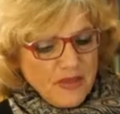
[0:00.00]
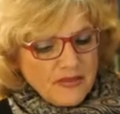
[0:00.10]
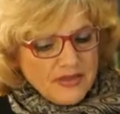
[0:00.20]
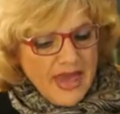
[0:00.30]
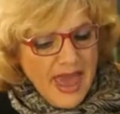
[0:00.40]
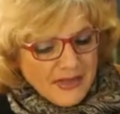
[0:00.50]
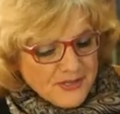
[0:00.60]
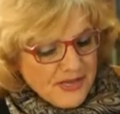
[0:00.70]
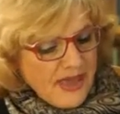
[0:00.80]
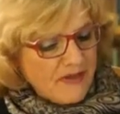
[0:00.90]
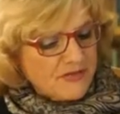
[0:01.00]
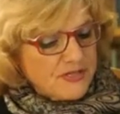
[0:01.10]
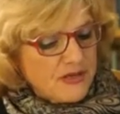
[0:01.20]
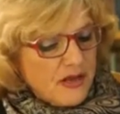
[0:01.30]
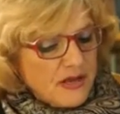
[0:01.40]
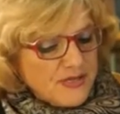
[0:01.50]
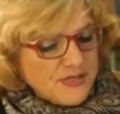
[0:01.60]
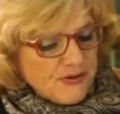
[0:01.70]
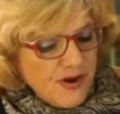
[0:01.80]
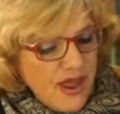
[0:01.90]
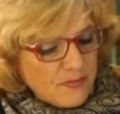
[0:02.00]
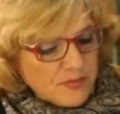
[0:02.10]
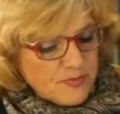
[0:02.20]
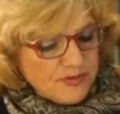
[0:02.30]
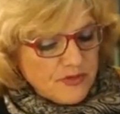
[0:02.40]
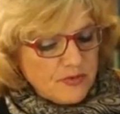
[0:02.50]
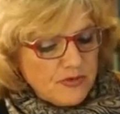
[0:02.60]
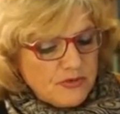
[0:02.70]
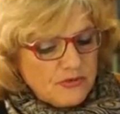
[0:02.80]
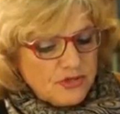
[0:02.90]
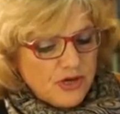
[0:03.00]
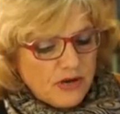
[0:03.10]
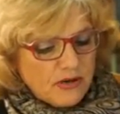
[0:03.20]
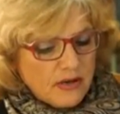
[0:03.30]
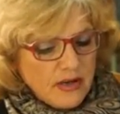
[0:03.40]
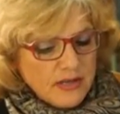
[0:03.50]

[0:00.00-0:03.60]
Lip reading: The attic cavity is crammed with communal junk,